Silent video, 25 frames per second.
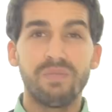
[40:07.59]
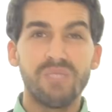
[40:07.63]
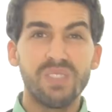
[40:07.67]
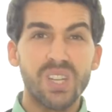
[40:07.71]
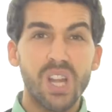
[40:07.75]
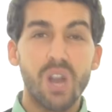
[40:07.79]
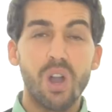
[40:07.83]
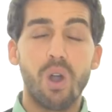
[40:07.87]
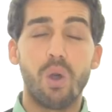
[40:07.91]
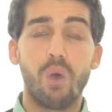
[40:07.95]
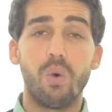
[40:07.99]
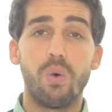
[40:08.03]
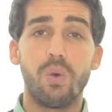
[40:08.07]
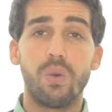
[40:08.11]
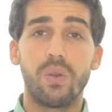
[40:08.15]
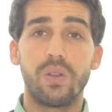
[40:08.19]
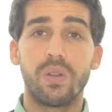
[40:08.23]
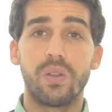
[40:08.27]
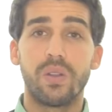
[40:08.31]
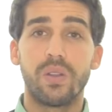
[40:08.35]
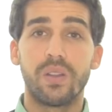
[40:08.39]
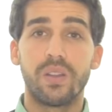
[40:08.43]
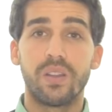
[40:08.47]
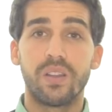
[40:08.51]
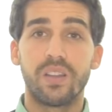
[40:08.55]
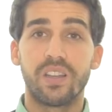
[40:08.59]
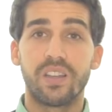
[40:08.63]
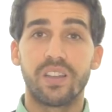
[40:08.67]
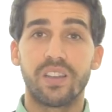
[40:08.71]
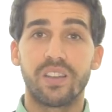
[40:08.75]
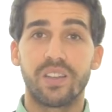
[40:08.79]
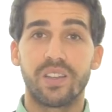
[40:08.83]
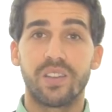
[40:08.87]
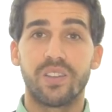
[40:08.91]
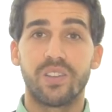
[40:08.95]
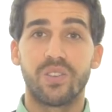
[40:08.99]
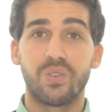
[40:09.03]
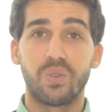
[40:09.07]
No.
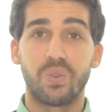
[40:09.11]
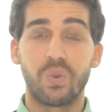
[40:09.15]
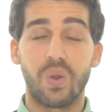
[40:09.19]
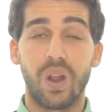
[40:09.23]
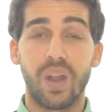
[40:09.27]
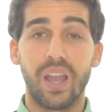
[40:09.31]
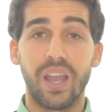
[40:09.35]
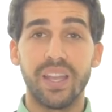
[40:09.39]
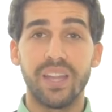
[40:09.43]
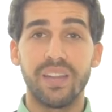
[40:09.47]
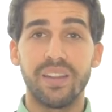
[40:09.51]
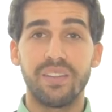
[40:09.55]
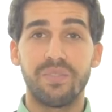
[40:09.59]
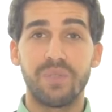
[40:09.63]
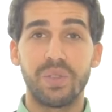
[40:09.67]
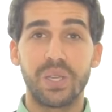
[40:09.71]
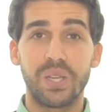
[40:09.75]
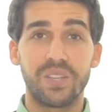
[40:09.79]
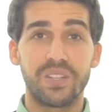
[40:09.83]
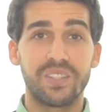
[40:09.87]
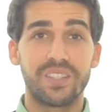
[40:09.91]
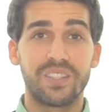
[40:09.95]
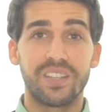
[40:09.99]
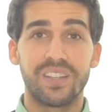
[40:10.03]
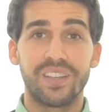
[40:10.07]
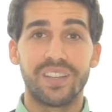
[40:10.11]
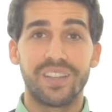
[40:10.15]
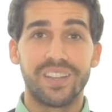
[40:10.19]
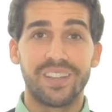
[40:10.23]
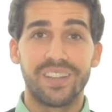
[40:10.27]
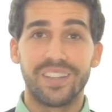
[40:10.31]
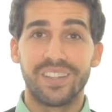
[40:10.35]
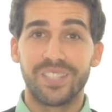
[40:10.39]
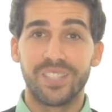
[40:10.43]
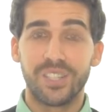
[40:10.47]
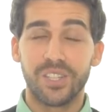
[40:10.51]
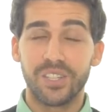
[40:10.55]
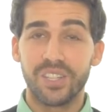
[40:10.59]
Right? Because
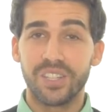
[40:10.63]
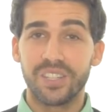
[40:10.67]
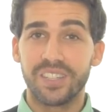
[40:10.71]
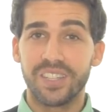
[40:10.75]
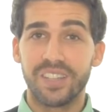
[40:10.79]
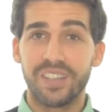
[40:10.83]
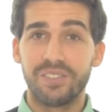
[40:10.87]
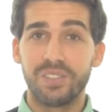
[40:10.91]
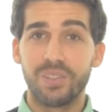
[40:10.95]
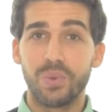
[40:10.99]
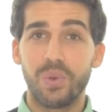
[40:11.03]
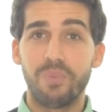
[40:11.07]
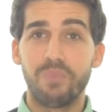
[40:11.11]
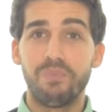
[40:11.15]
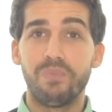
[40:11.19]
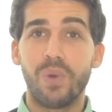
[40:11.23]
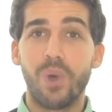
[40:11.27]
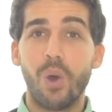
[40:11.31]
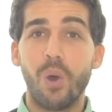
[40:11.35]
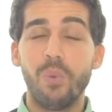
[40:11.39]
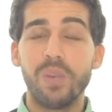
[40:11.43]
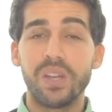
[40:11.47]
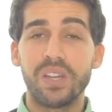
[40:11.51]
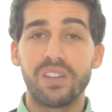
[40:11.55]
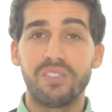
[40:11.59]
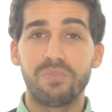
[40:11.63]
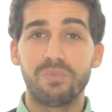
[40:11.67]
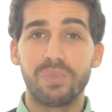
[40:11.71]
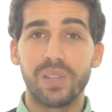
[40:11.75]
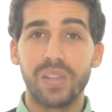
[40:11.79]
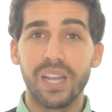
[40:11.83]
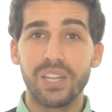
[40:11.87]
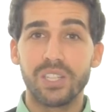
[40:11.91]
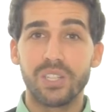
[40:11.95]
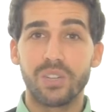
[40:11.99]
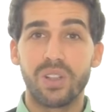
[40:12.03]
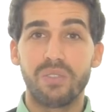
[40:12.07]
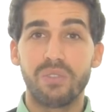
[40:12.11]
just because it gives you a moment of
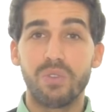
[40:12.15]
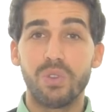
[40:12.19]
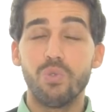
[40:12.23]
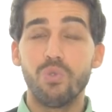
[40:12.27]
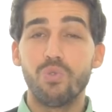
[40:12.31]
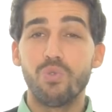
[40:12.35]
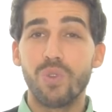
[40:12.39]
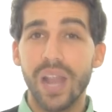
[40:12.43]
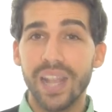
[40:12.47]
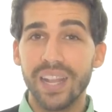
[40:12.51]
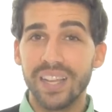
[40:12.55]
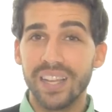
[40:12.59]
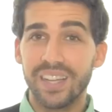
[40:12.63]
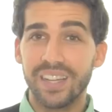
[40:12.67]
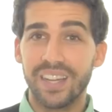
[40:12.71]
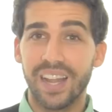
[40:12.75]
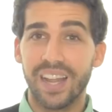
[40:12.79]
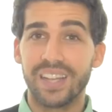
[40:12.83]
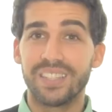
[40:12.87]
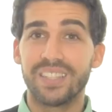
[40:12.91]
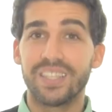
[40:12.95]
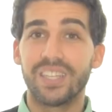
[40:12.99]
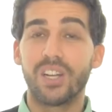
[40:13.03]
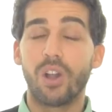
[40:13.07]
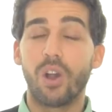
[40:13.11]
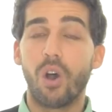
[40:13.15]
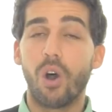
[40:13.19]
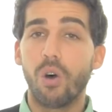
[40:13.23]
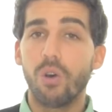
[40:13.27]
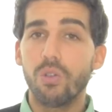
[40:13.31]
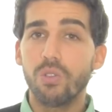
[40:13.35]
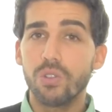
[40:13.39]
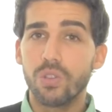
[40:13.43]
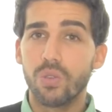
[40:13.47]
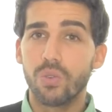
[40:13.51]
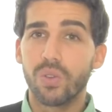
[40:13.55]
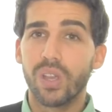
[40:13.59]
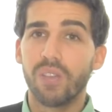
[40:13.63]
pleasure, if you recognize that it
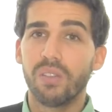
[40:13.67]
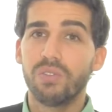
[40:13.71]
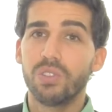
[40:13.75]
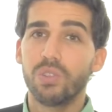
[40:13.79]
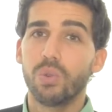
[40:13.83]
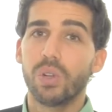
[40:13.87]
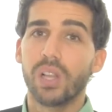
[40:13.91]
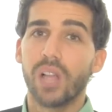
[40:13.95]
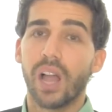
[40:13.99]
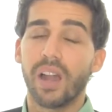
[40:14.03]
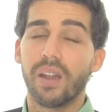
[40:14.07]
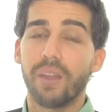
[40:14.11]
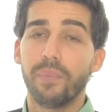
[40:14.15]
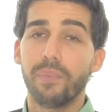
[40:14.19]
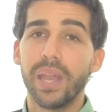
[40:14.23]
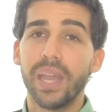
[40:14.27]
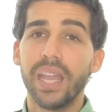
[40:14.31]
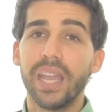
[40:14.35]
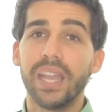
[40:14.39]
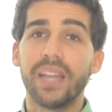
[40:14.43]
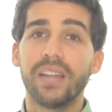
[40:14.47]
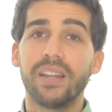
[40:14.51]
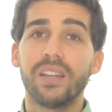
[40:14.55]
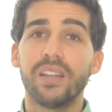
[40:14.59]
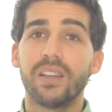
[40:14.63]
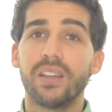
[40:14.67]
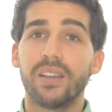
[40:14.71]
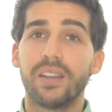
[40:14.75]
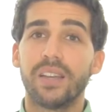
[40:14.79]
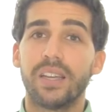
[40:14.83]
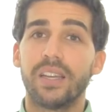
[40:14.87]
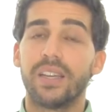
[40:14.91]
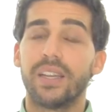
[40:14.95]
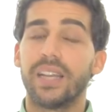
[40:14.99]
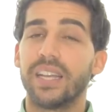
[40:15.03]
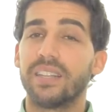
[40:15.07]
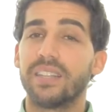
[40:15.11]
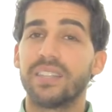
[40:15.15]
also gives you a lot of pain,
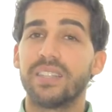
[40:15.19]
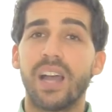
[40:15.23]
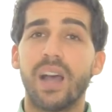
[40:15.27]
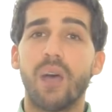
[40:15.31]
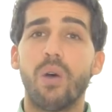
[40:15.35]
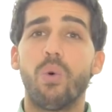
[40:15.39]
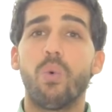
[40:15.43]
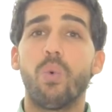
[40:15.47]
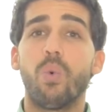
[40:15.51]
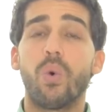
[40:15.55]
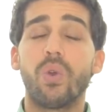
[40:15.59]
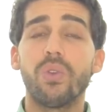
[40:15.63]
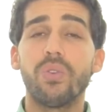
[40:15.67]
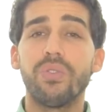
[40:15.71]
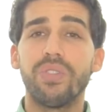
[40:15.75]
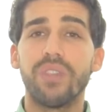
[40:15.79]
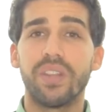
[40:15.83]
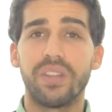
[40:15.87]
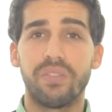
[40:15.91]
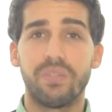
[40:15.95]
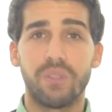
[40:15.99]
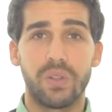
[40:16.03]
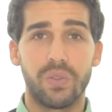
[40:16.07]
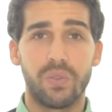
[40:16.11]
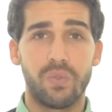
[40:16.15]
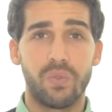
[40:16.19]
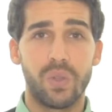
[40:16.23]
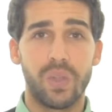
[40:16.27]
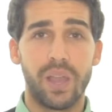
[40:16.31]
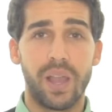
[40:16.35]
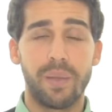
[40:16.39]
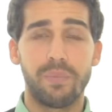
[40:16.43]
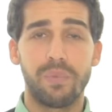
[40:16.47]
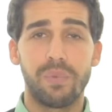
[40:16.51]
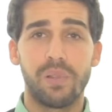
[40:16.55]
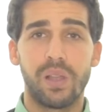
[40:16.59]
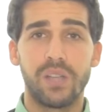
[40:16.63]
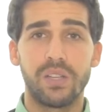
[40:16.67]
it's not worth it for
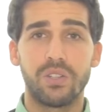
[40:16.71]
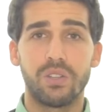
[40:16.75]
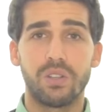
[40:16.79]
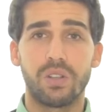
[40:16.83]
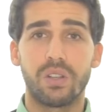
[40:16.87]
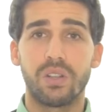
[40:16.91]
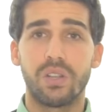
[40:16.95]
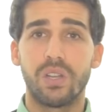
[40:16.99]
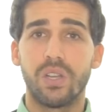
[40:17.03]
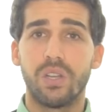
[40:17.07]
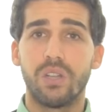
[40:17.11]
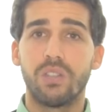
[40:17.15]
that pleasure.